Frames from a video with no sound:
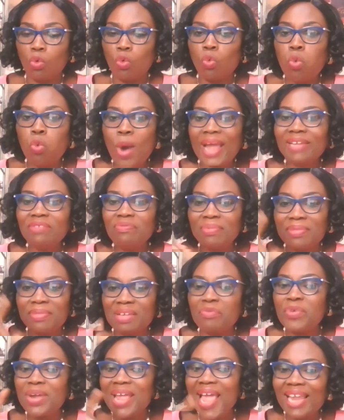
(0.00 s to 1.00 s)
When the
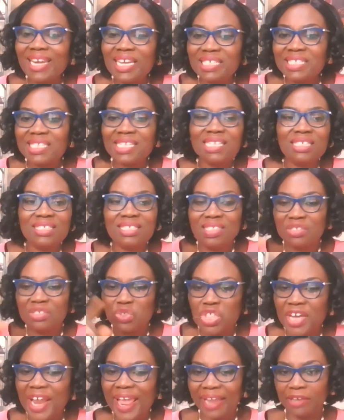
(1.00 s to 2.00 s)
realities
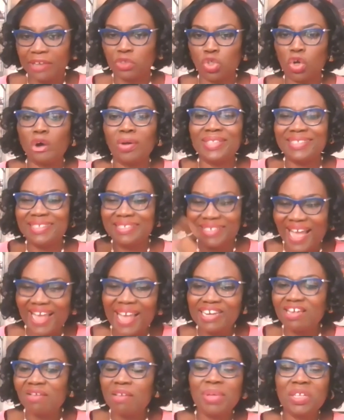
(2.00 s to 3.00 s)
change or the
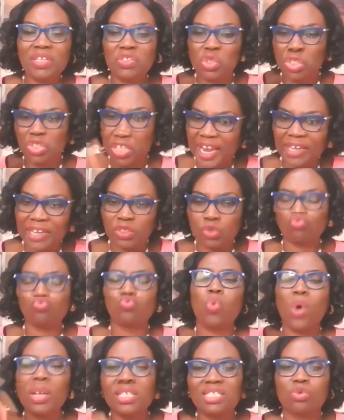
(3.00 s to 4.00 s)
dynamics change,
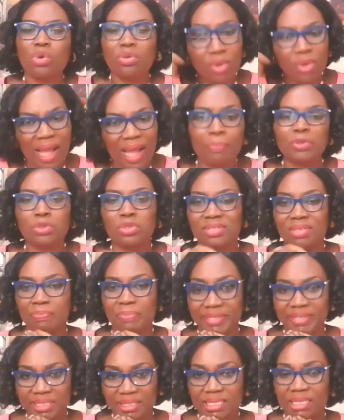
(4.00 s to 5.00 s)
what's going to happen to the
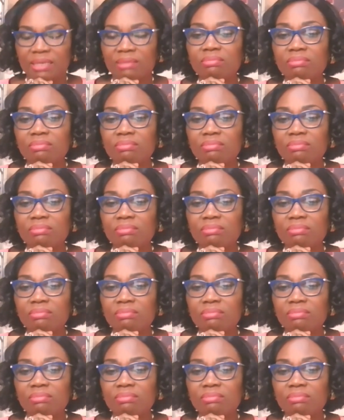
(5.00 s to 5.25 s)
person?